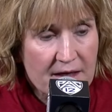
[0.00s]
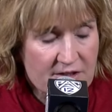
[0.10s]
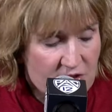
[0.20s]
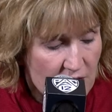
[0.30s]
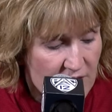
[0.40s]

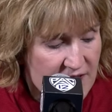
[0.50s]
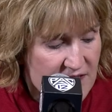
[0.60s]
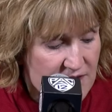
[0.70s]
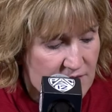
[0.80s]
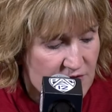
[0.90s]
and
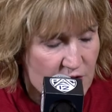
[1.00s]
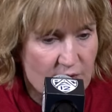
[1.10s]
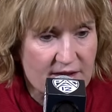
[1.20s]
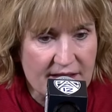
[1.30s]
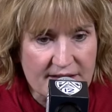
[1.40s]
Charlize do
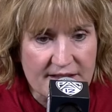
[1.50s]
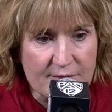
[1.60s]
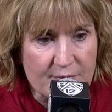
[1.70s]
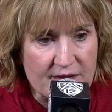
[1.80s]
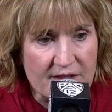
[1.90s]
what they
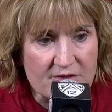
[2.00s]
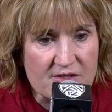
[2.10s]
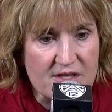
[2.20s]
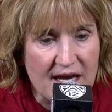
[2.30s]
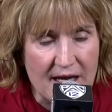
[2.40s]
did, but
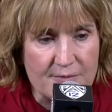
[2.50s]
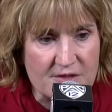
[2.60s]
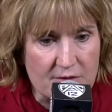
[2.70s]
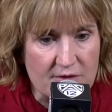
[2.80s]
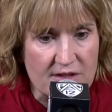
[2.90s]
there's
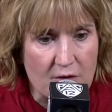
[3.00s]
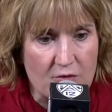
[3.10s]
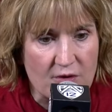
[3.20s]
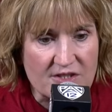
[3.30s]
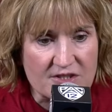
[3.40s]
absolutely no
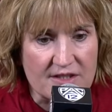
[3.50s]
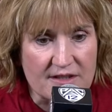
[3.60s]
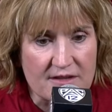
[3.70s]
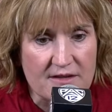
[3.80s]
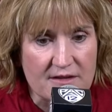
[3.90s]

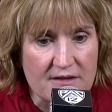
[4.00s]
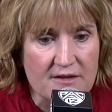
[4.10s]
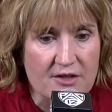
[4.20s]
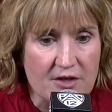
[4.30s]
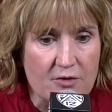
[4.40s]
question
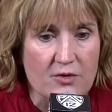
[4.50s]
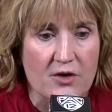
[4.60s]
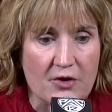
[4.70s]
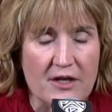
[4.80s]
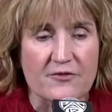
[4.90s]
you know,
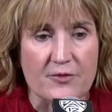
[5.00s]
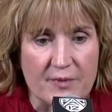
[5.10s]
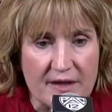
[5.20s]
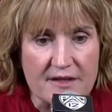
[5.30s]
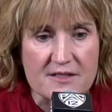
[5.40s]
learning from
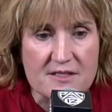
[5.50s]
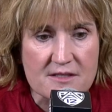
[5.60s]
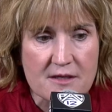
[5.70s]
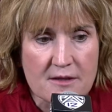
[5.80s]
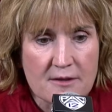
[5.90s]
this,
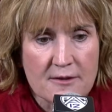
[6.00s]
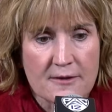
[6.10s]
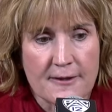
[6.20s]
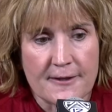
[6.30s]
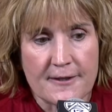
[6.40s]

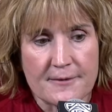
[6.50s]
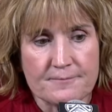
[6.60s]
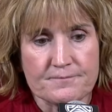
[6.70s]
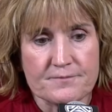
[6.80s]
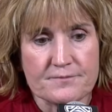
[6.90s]

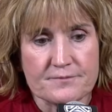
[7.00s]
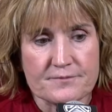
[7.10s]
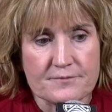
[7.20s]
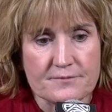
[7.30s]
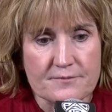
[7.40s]
um,
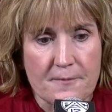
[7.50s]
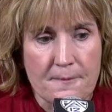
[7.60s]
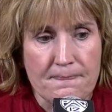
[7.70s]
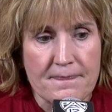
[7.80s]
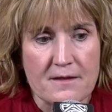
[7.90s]

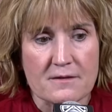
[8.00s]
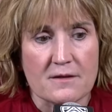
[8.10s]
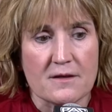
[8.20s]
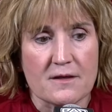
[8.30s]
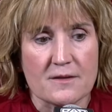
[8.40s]

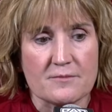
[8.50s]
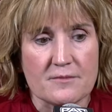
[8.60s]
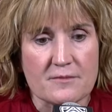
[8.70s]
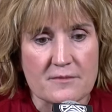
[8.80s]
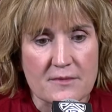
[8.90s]
uh,
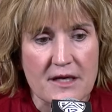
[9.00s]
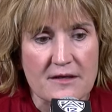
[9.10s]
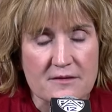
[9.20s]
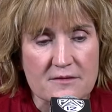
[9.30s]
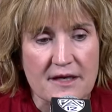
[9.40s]

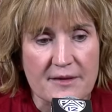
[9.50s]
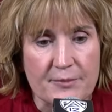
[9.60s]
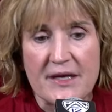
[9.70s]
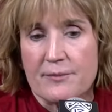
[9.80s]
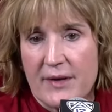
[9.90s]
and and
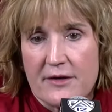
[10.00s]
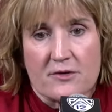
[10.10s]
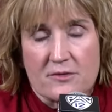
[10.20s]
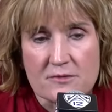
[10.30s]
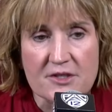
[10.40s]
being
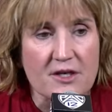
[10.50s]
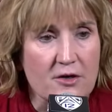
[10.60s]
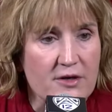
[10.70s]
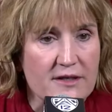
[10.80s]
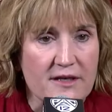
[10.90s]
better, you
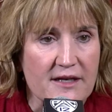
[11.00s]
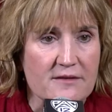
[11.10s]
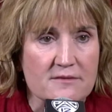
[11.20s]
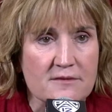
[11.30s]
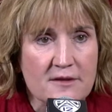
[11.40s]
know, and
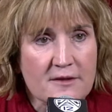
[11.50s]
and